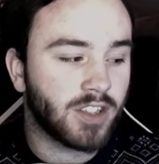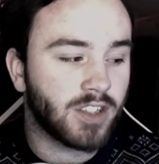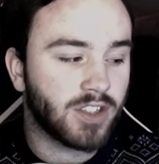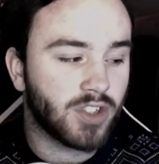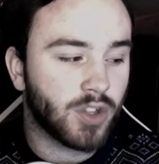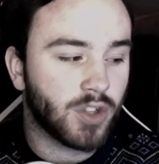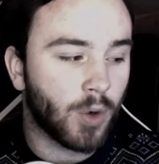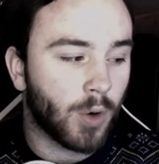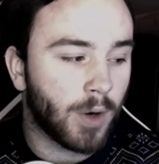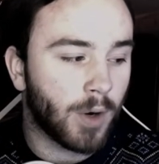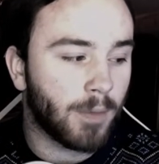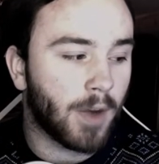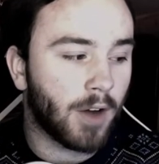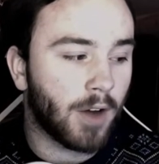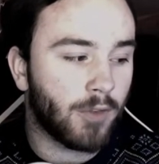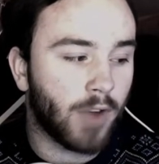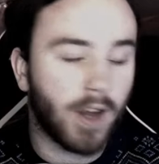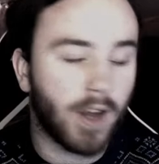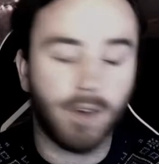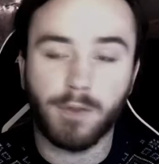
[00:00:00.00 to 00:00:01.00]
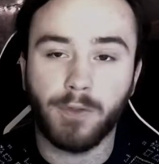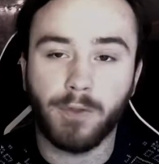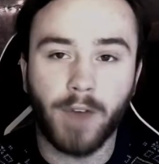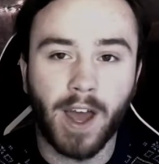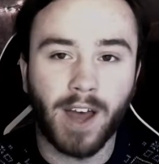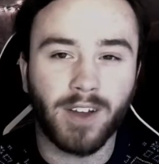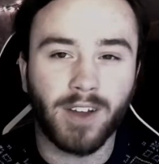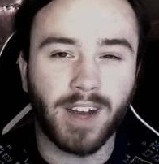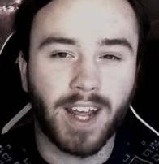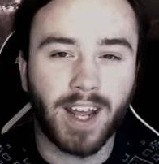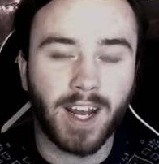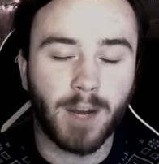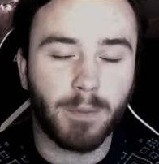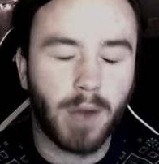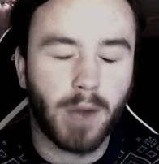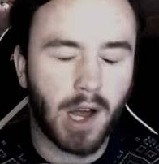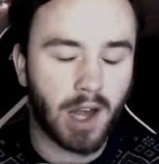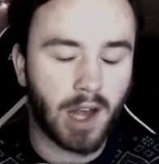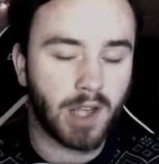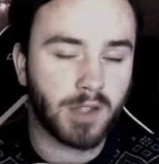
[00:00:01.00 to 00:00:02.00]
Storm event failed and a
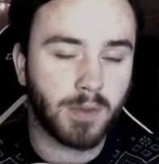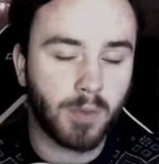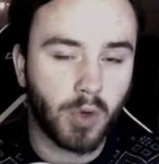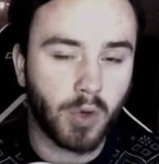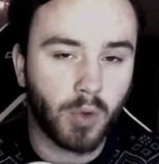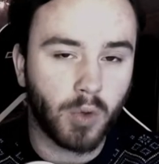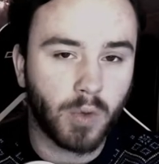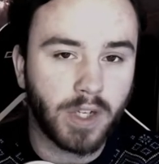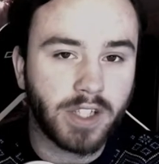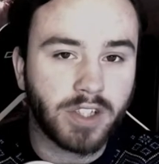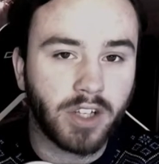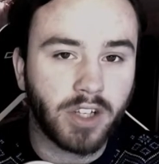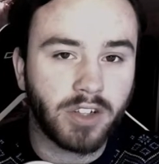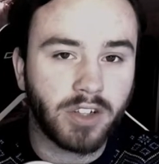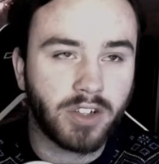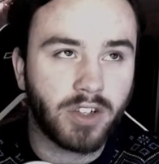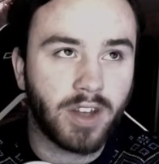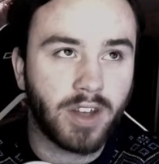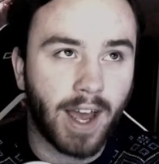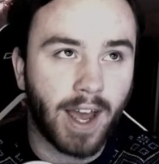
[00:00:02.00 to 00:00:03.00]
possible reason